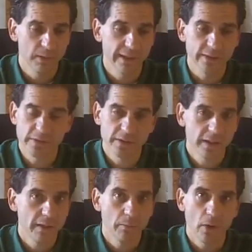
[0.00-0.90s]
Please,
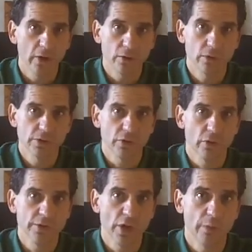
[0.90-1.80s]
our doors are
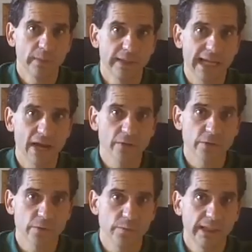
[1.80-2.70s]
always open. The
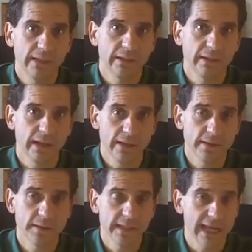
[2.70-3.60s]
councils meet.
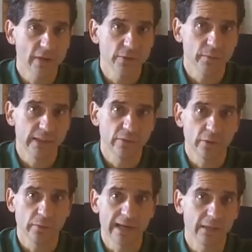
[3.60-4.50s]
The city council meets
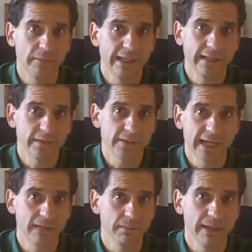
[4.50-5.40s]
for the regular meeting the
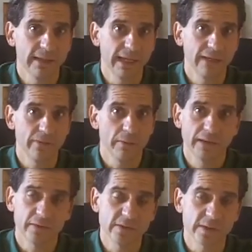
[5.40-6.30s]
second Monday of the
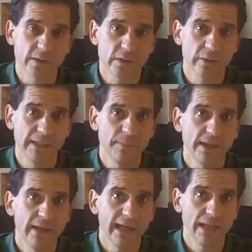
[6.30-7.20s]
month at 6:30,
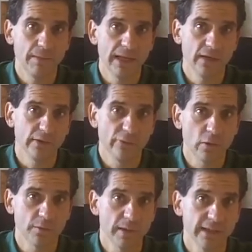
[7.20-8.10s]
and they meet on the
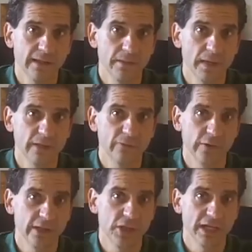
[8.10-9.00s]
4th Monday of the month
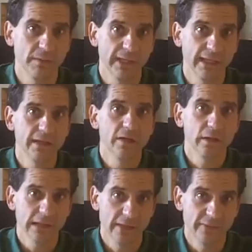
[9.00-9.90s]
for the agenda meeting.
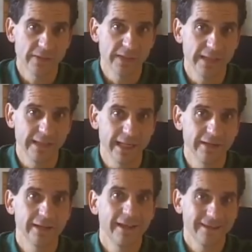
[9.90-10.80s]
Love to see you
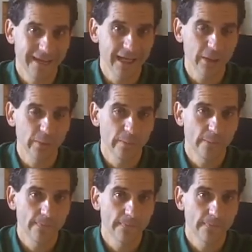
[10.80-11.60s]
there. Thank you.